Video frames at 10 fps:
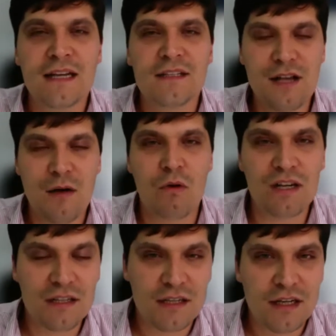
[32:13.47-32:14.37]

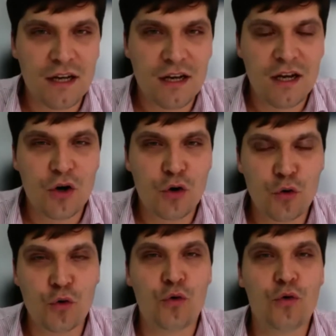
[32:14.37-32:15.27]
Someone
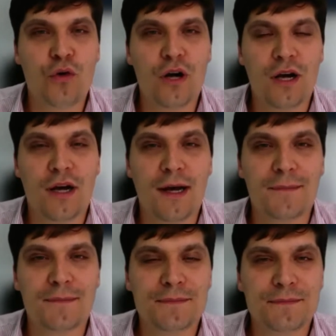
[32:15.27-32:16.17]
who
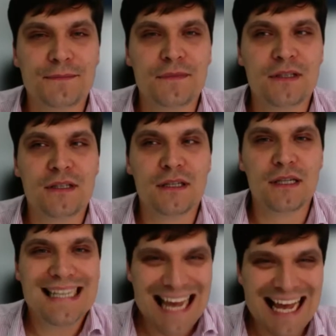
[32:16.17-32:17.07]
can
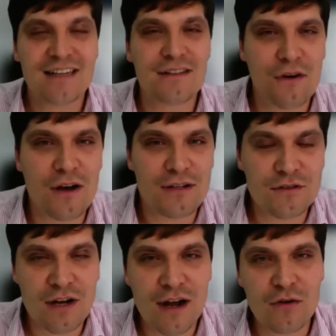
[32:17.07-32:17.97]
advise
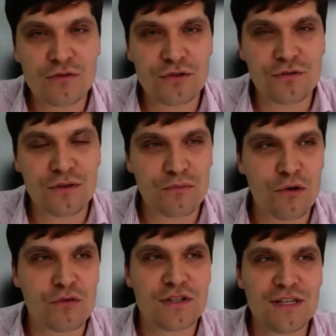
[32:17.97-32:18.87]
on how to do the
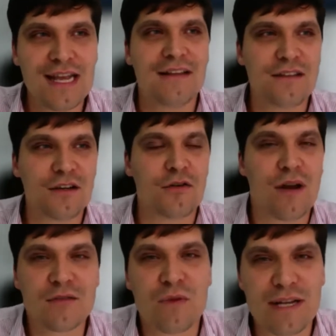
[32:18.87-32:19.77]
process in the
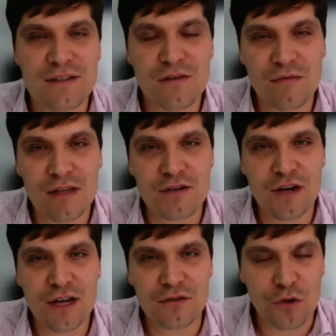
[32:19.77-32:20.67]
correct way so that you
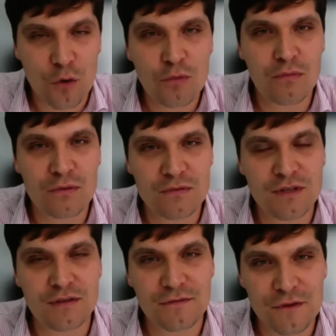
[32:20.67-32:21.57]
have no problems
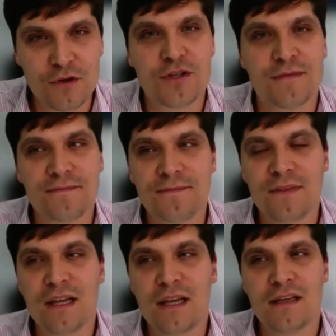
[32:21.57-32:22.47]
in the future.
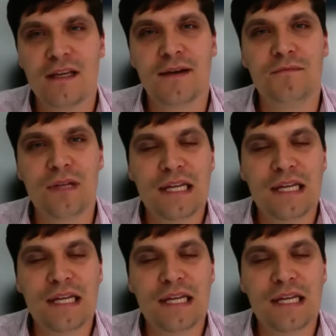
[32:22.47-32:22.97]
Yeah?